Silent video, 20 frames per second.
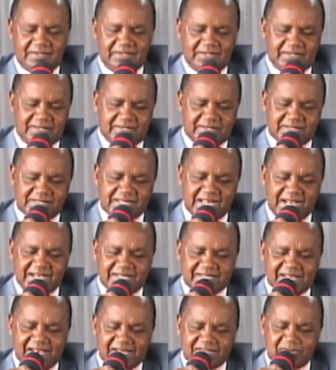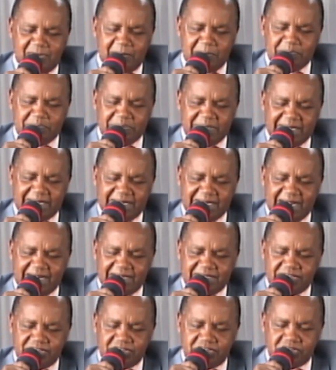Says as
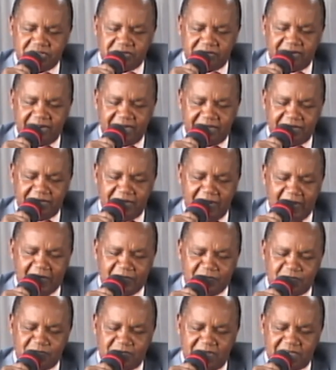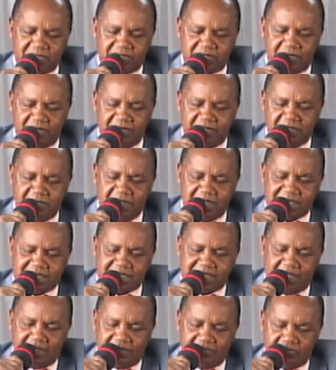obedient children, not fashioning
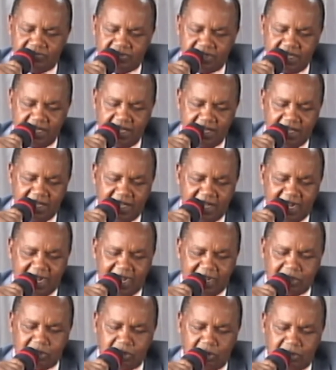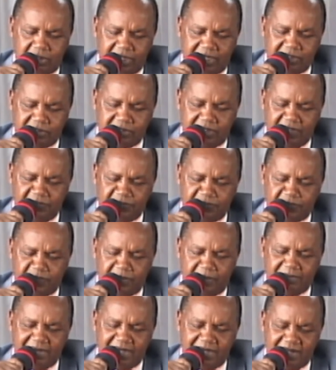yourselves according to the
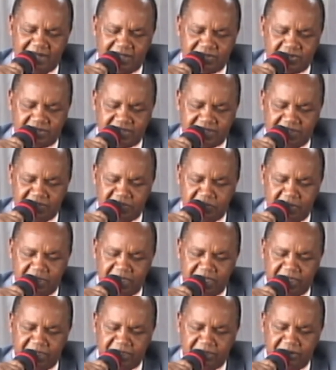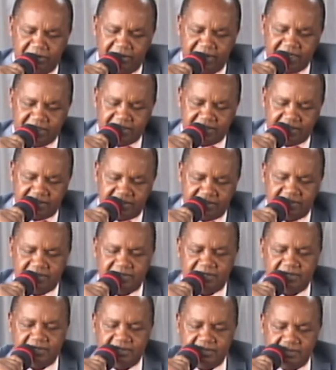former lust in your
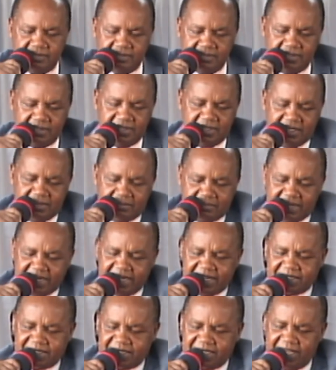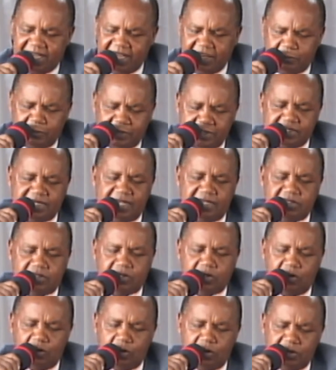ignorance, but as he which has
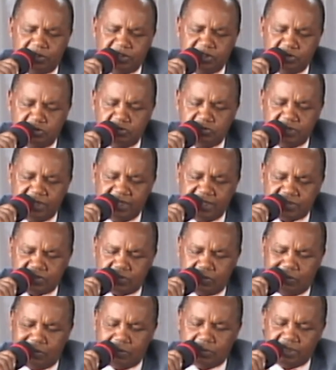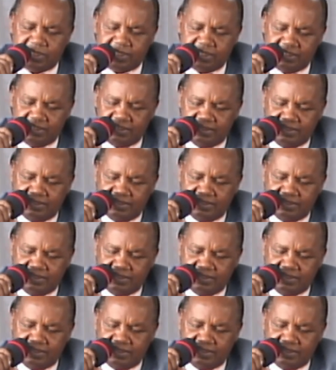called you is holy,